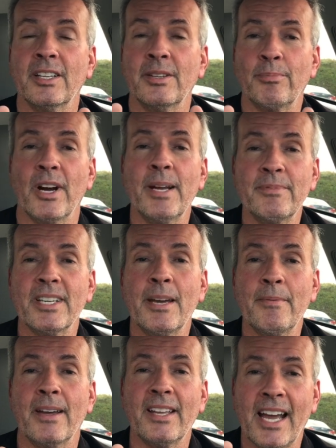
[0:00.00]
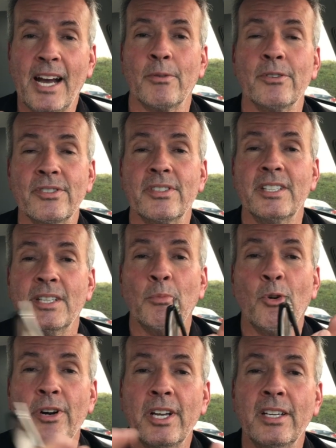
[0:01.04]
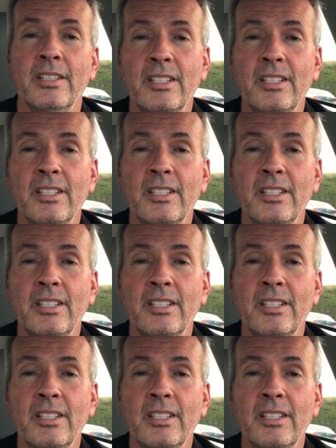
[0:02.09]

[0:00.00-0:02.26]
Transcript: the prime time hours in the morning,